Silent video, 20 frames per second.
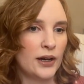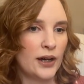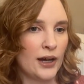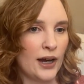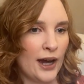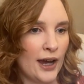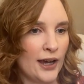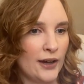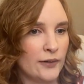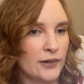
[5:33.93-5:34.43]

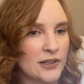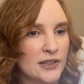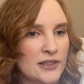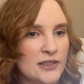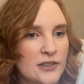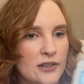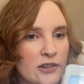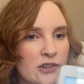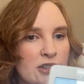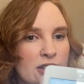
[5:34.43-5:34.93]
I want to
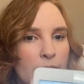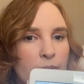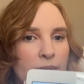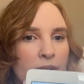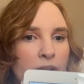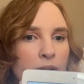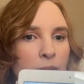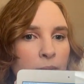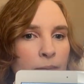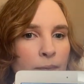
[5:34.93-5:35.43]
search
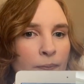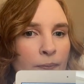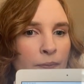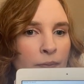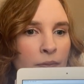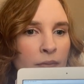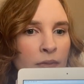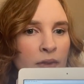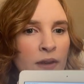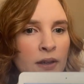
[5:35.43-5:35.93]
something.
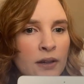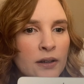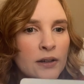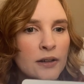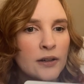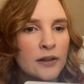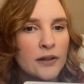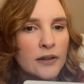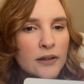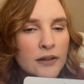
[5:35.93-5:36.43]

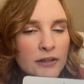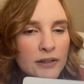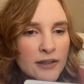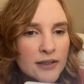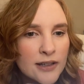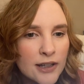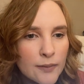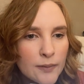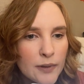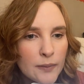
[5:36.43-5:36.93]
It's
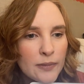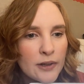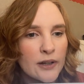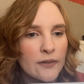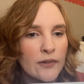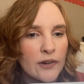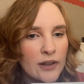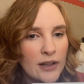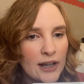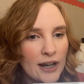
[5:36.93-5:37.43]
gonna be a bit of
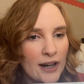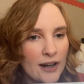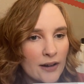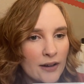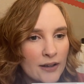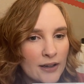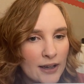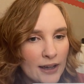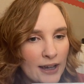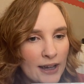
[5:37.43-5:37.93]
a glare.
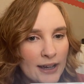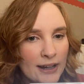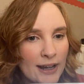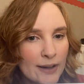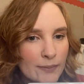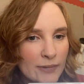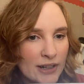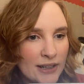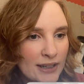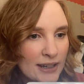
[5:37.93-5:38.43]
And
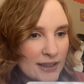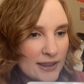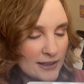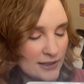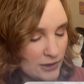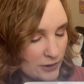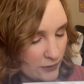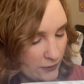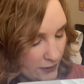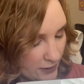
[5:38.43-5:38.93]
I'm gonna take these
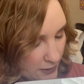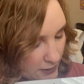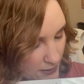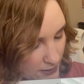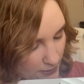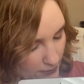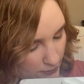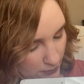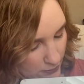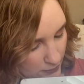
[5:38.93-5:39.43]
2 fingers.